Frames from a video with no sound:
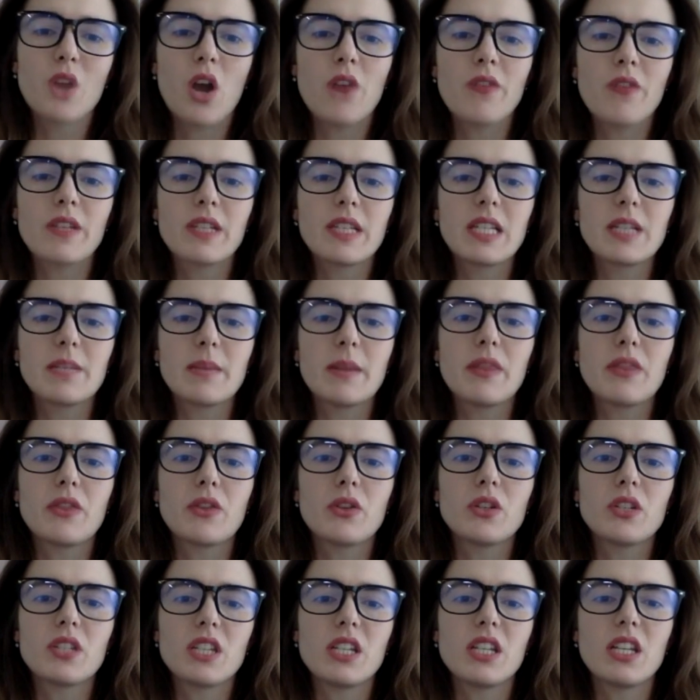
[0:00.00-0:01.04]
Obviously, it's been
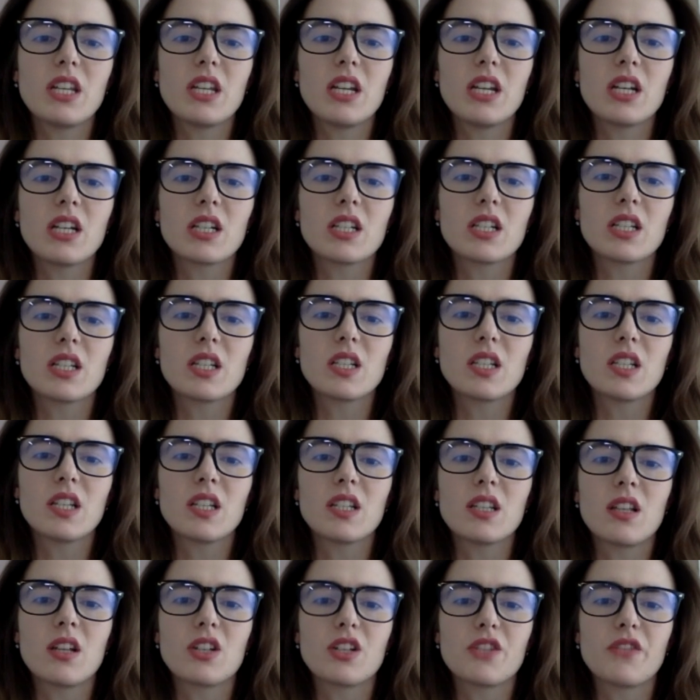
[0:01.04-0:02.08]
13 years
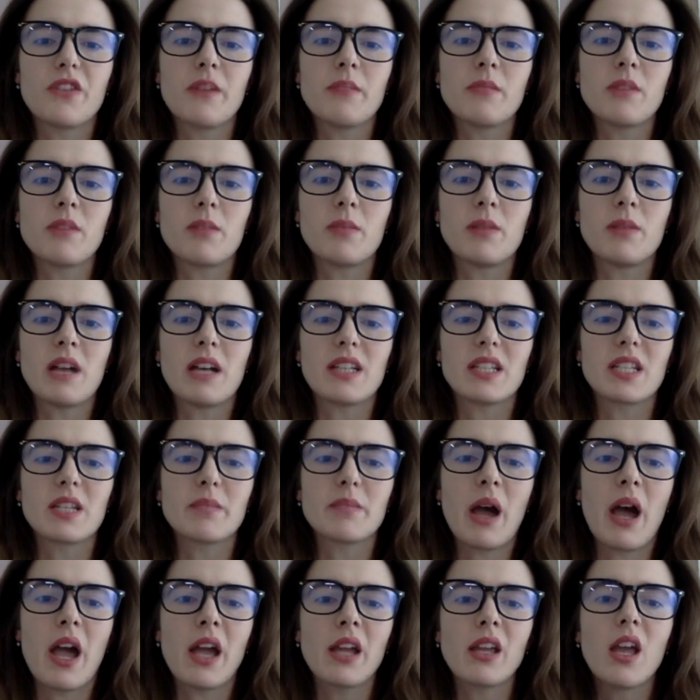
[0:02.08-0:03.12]
since launch of I'm Not a Plastic
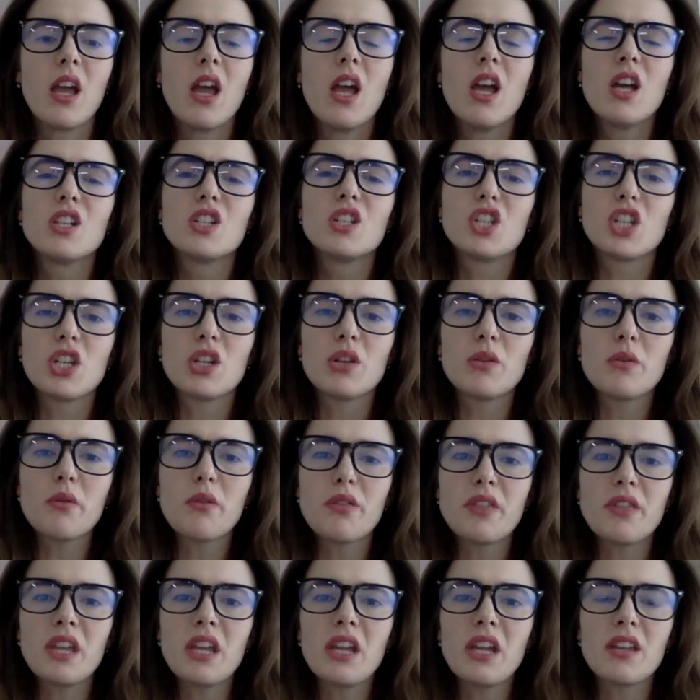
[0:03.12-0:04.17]
Bag. Do
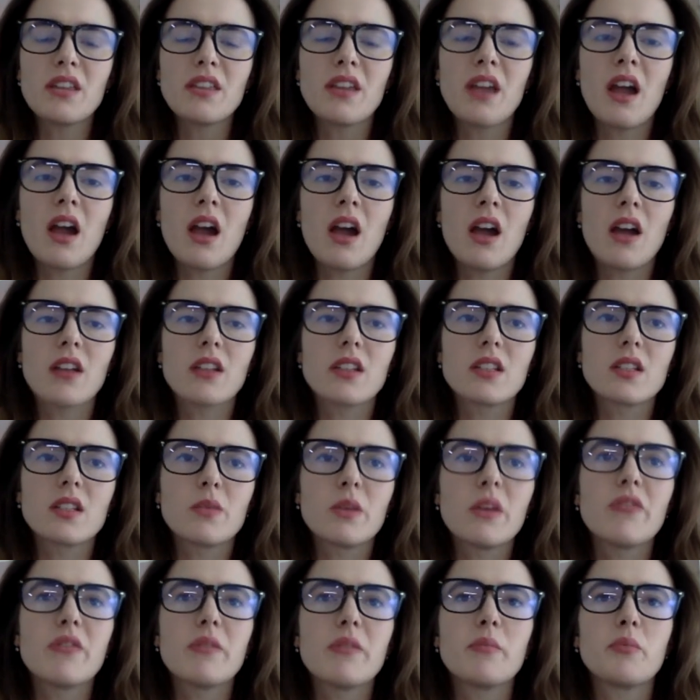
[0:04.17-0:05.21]
you think that
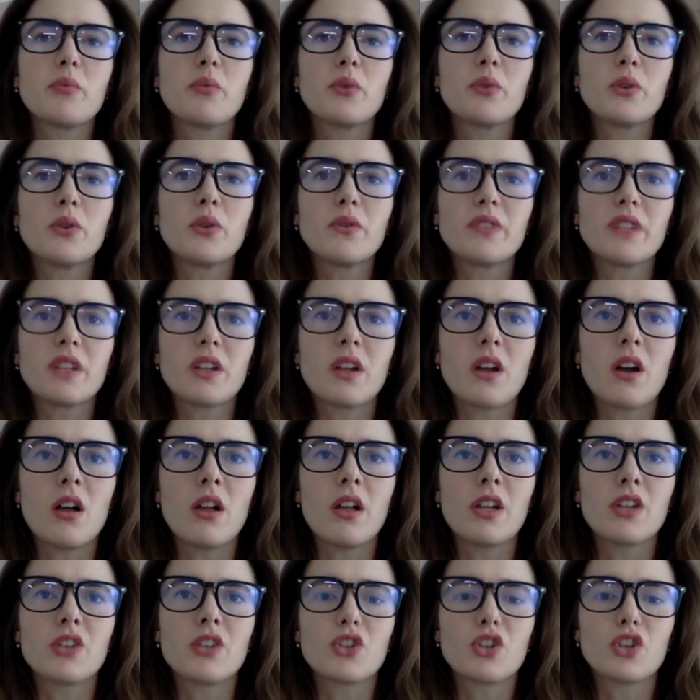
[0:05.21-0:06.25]
we've improved at all
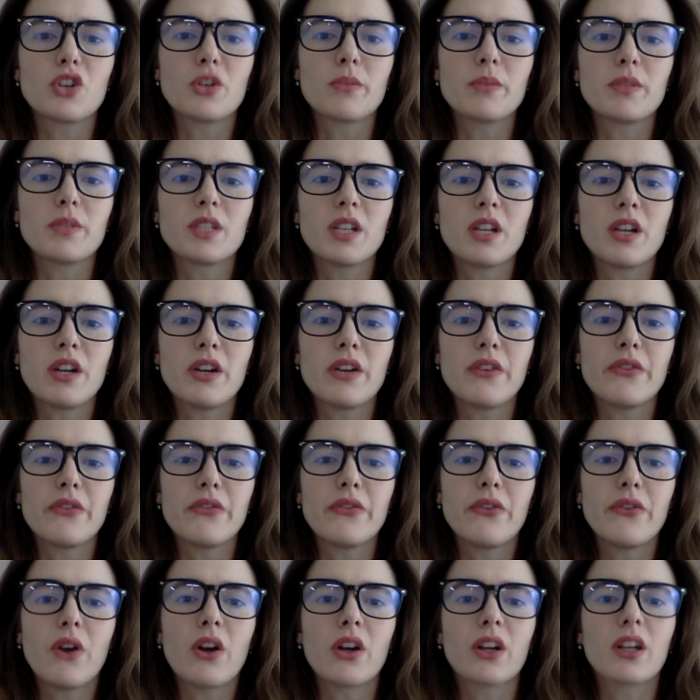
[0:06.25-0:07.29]
in terms of
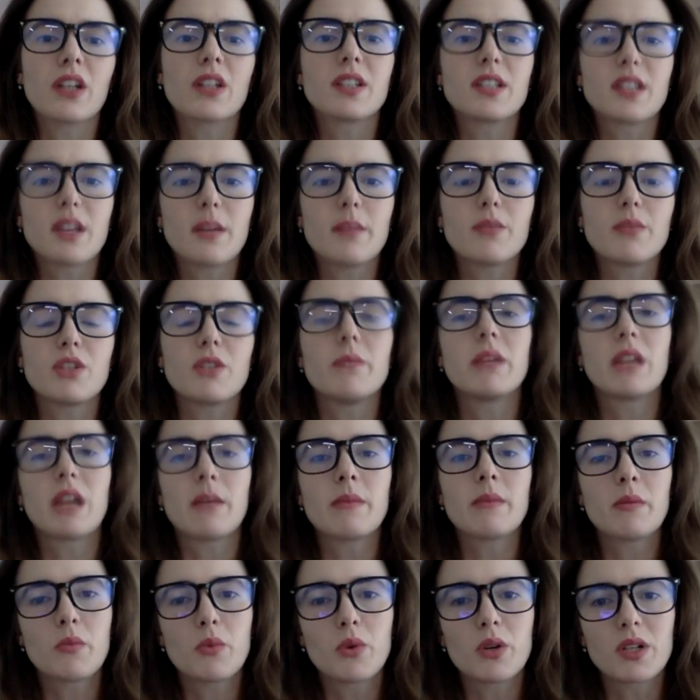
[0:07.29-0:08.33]
our consumption
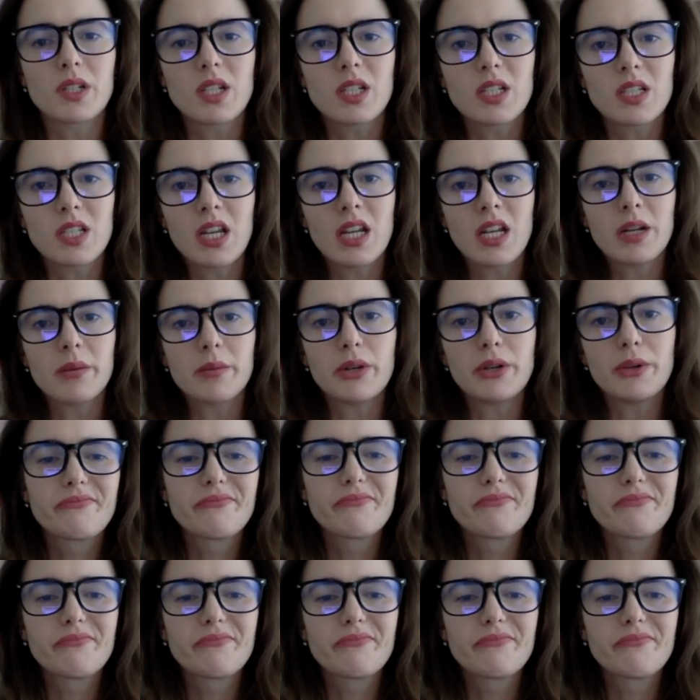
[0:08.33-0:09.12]
becoming more sustainable?